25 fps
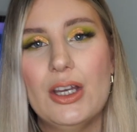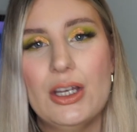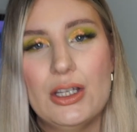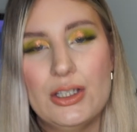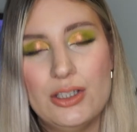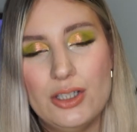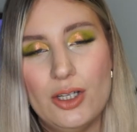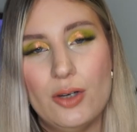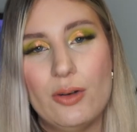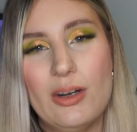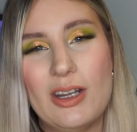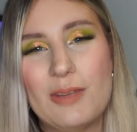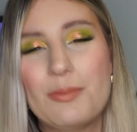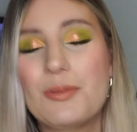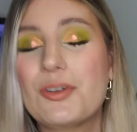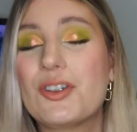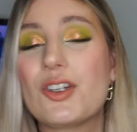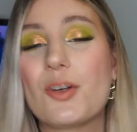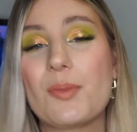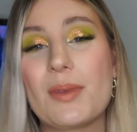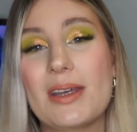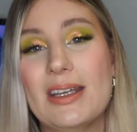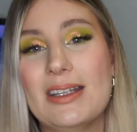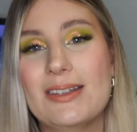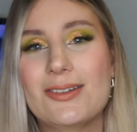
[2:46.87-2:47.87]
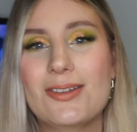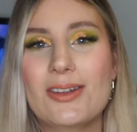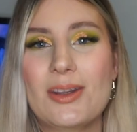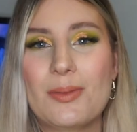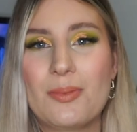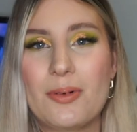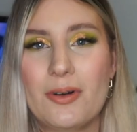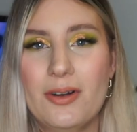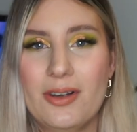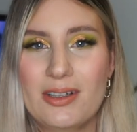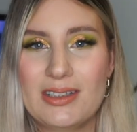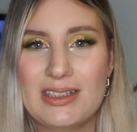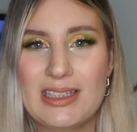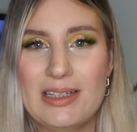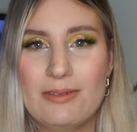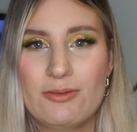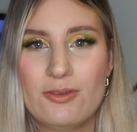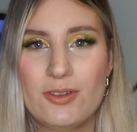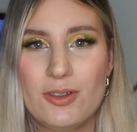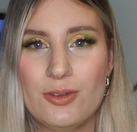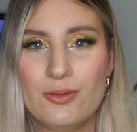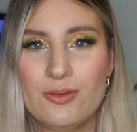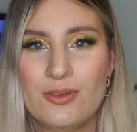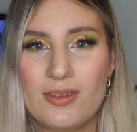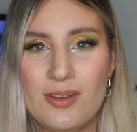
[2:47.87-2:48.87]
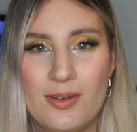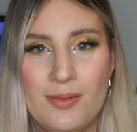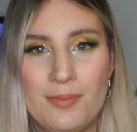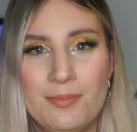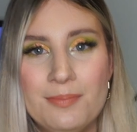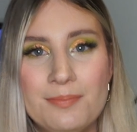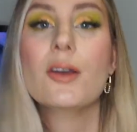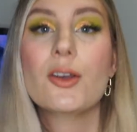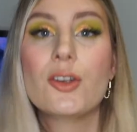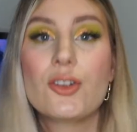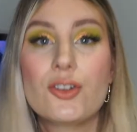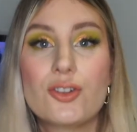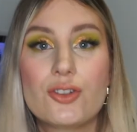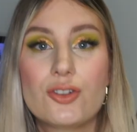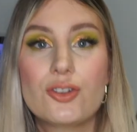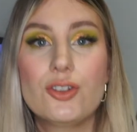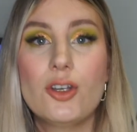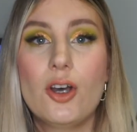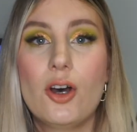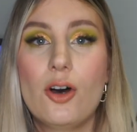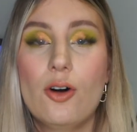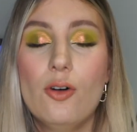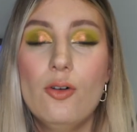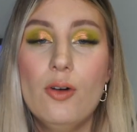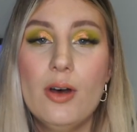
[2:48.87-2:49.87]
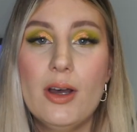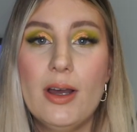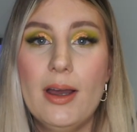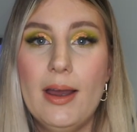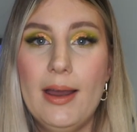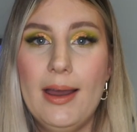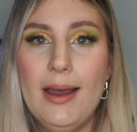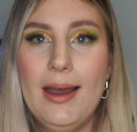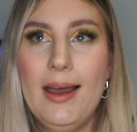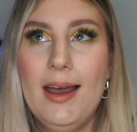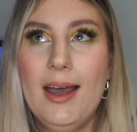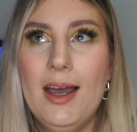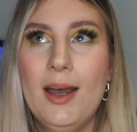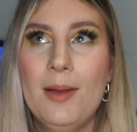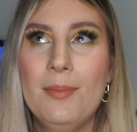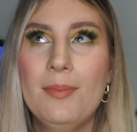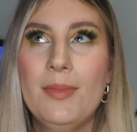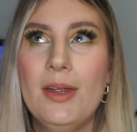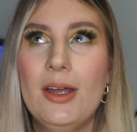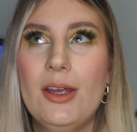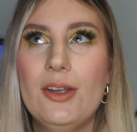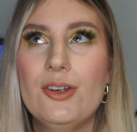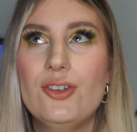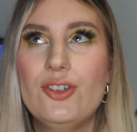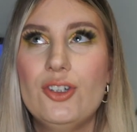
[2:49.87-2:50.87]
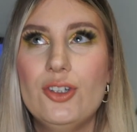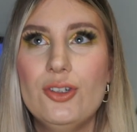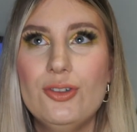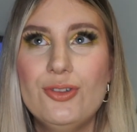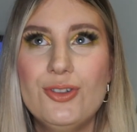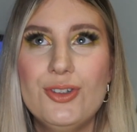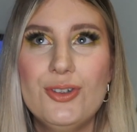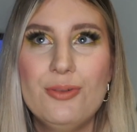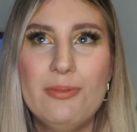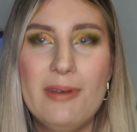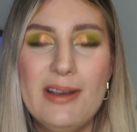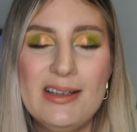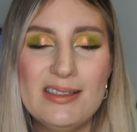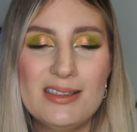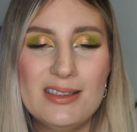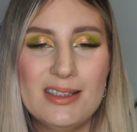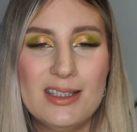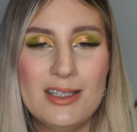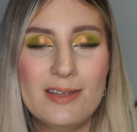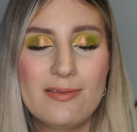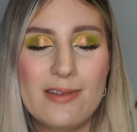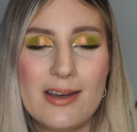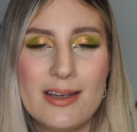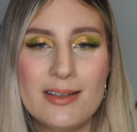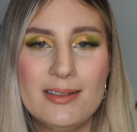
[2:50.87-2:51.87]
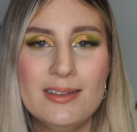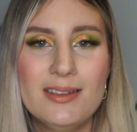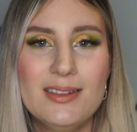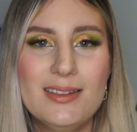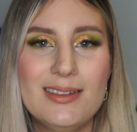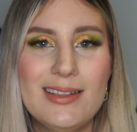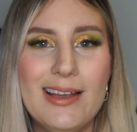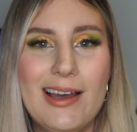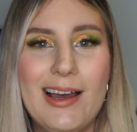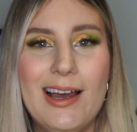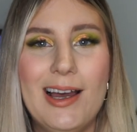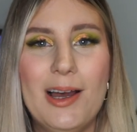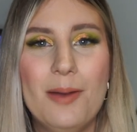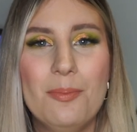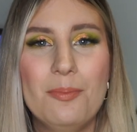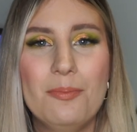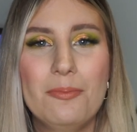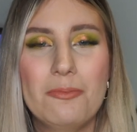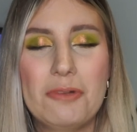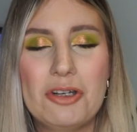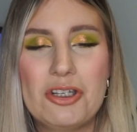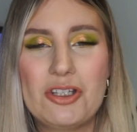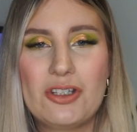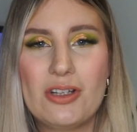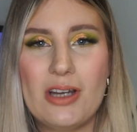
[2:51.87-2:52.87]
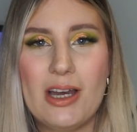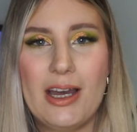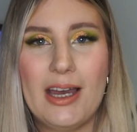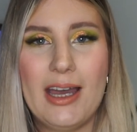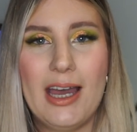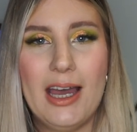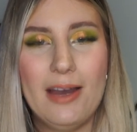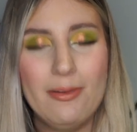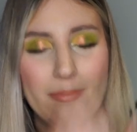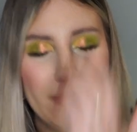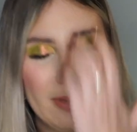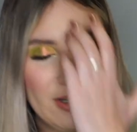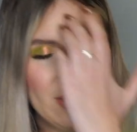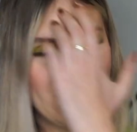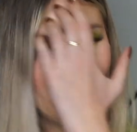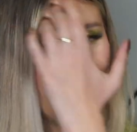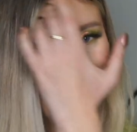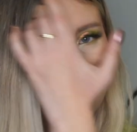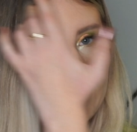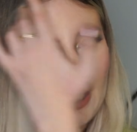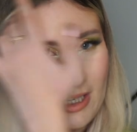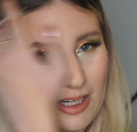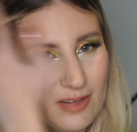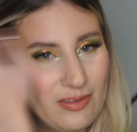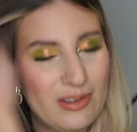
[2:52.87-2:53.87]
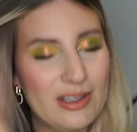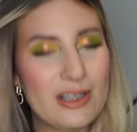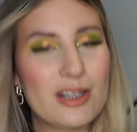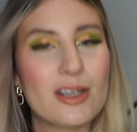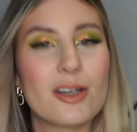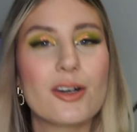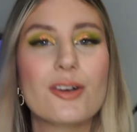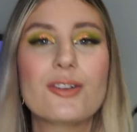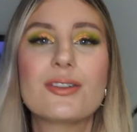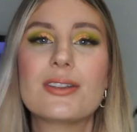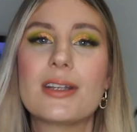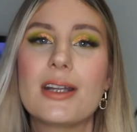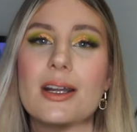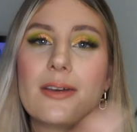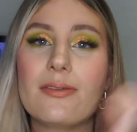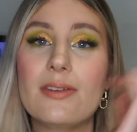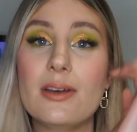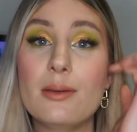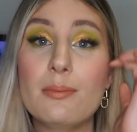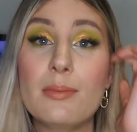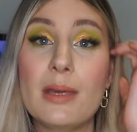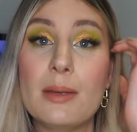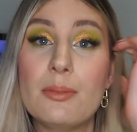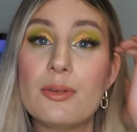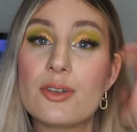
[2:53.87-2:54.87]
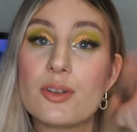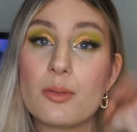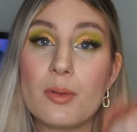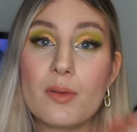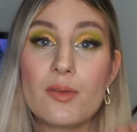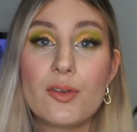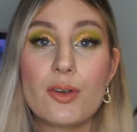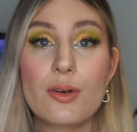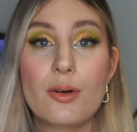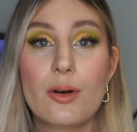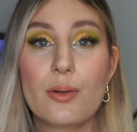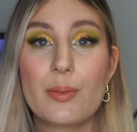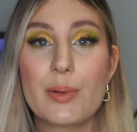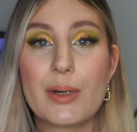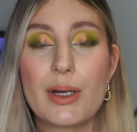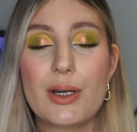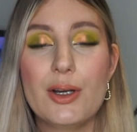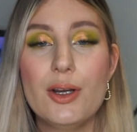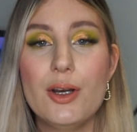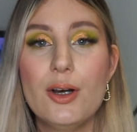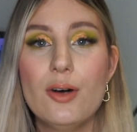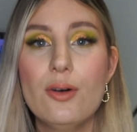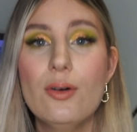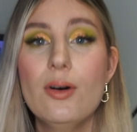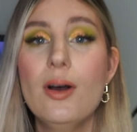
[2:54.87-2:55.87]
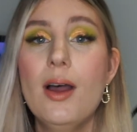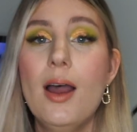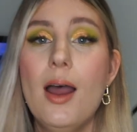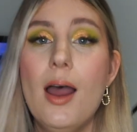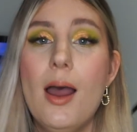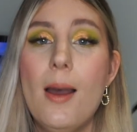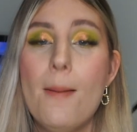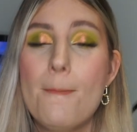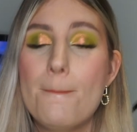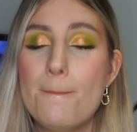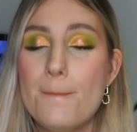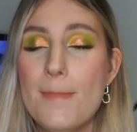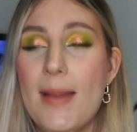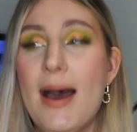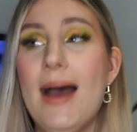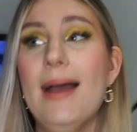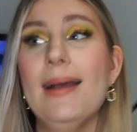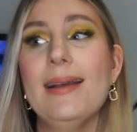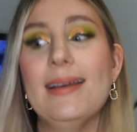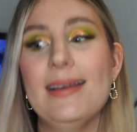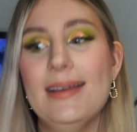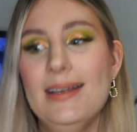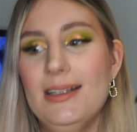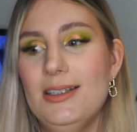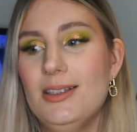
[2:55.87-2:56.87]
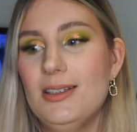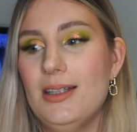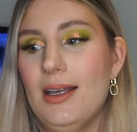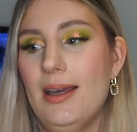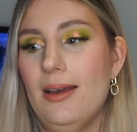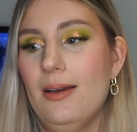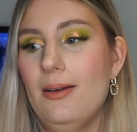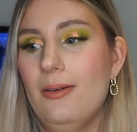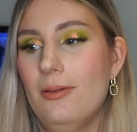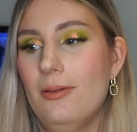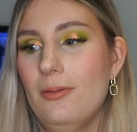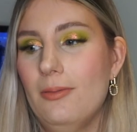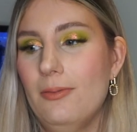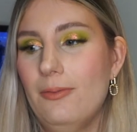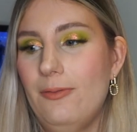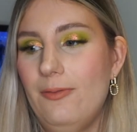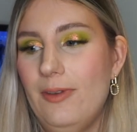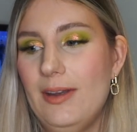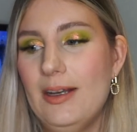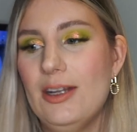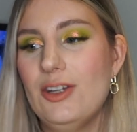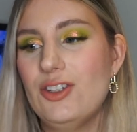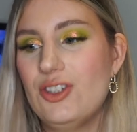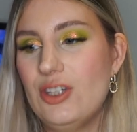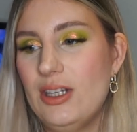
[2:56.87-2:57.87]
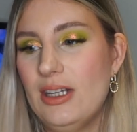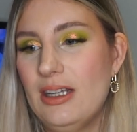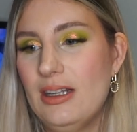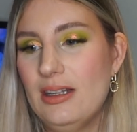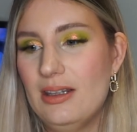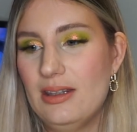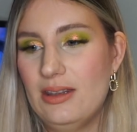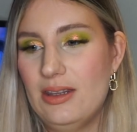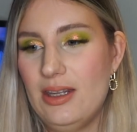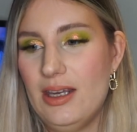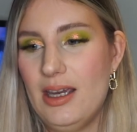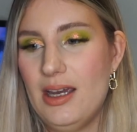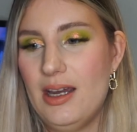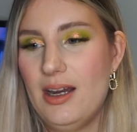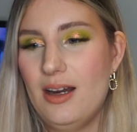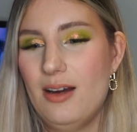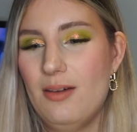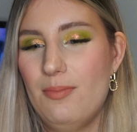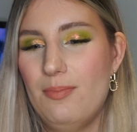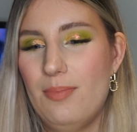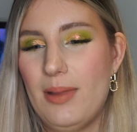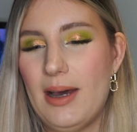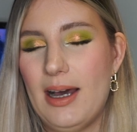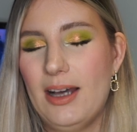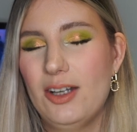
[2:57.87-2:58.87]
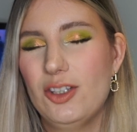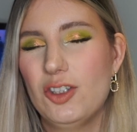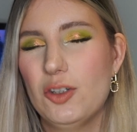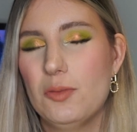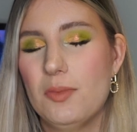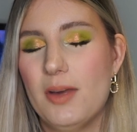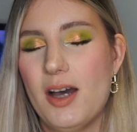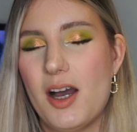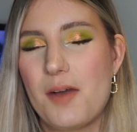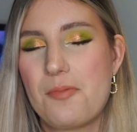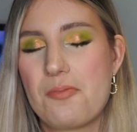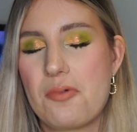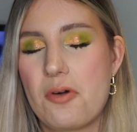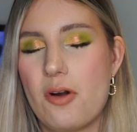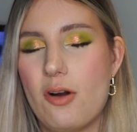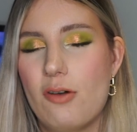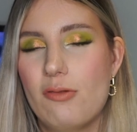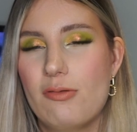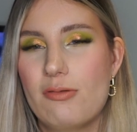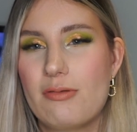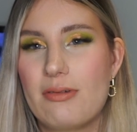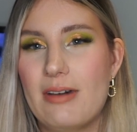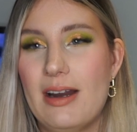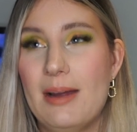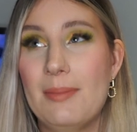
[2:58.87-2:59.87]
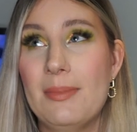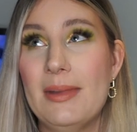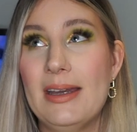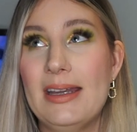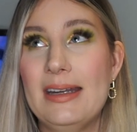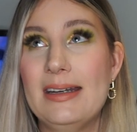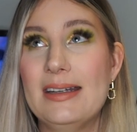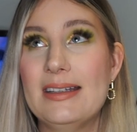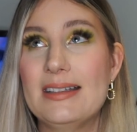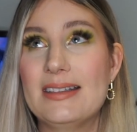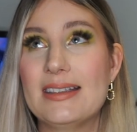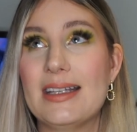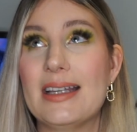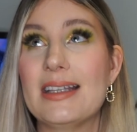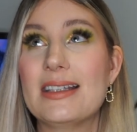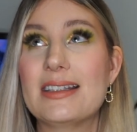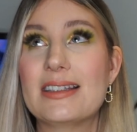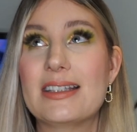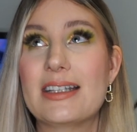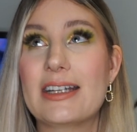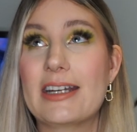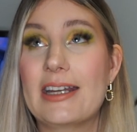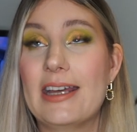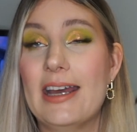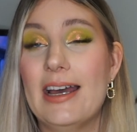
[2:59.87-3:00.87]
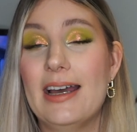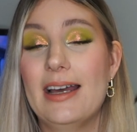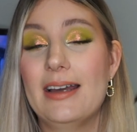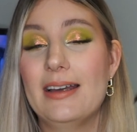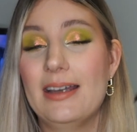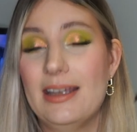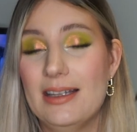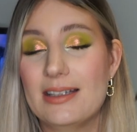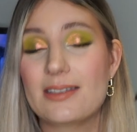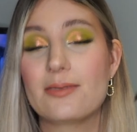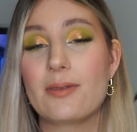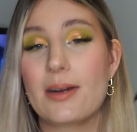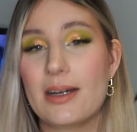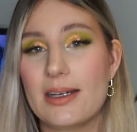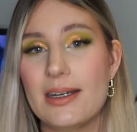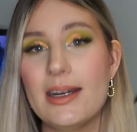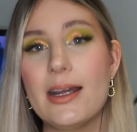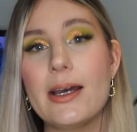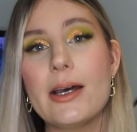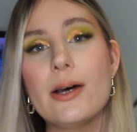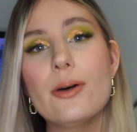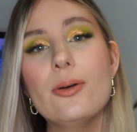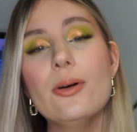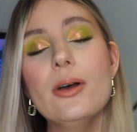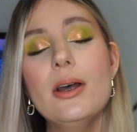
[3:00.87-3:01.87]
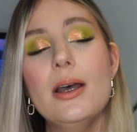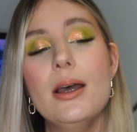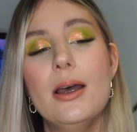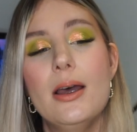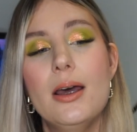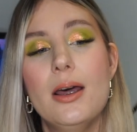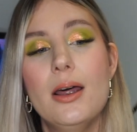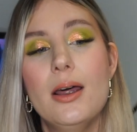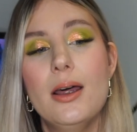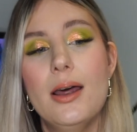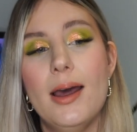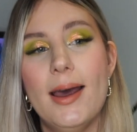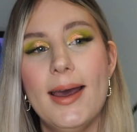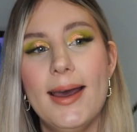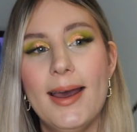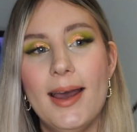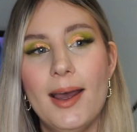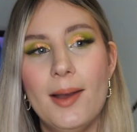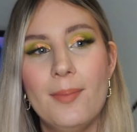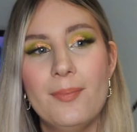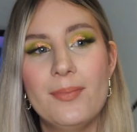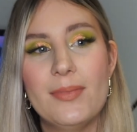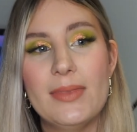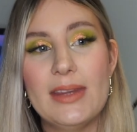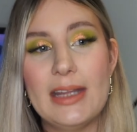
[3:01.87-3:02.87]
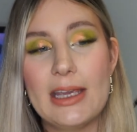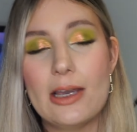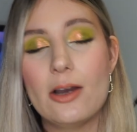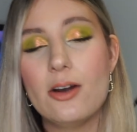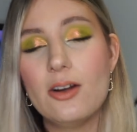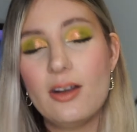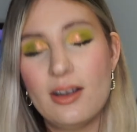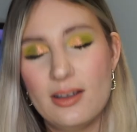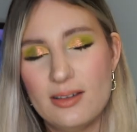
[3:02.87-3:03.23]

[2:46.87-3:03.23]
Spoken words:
So let me jump into the products that I've chosen. So due to recent events, which I have mentioned in other videos, and I think maybe some of you already know, MAC is finishing their Back to MAC program in the sense that it is right now. They are